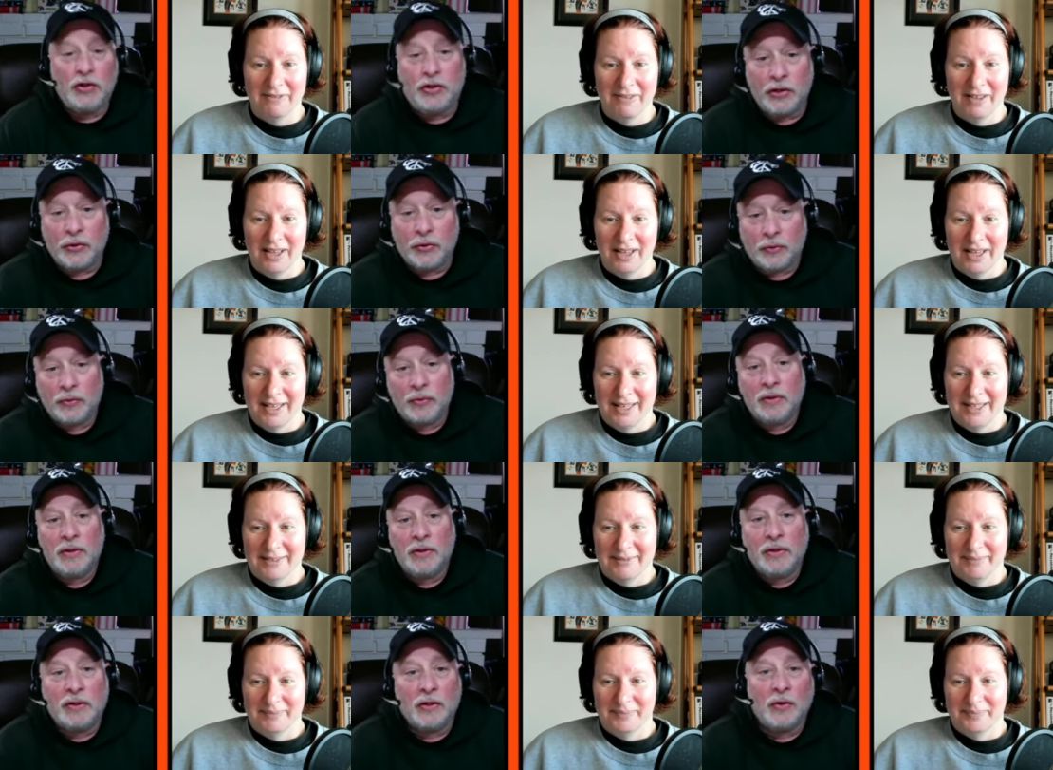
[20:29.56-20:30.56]
Speaker 1: do,
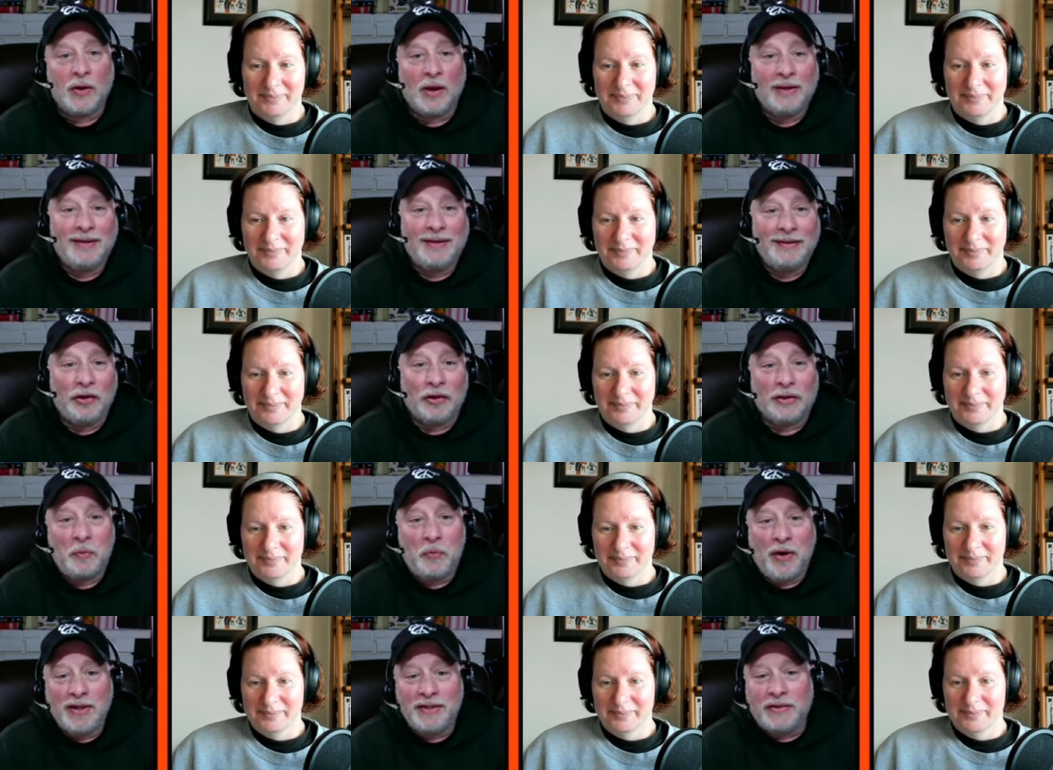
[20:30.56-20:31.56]
you do. I look, the
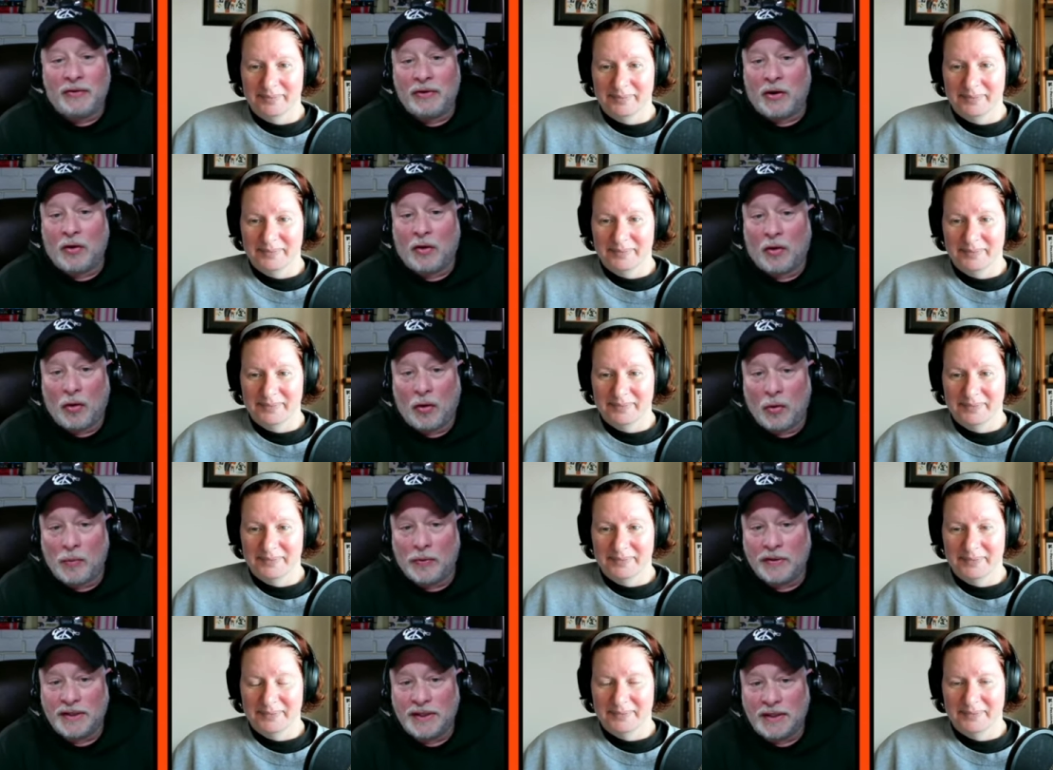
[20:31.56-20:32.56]
Preds aren't a
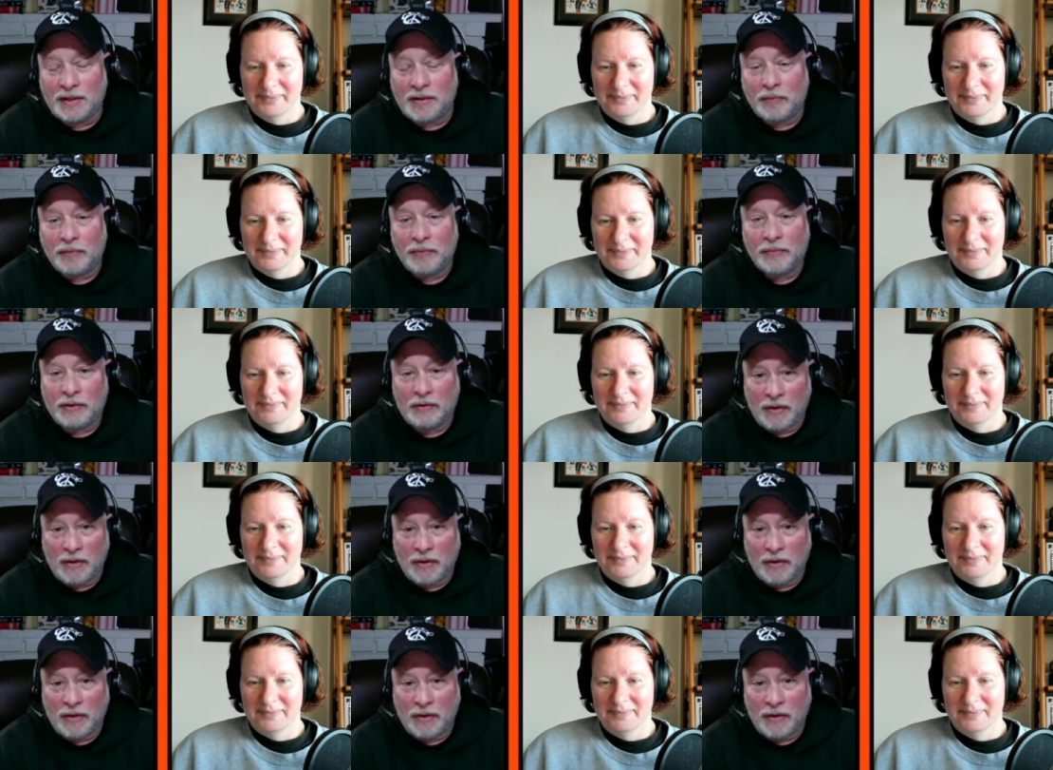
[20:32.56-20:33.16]
horrible team. They're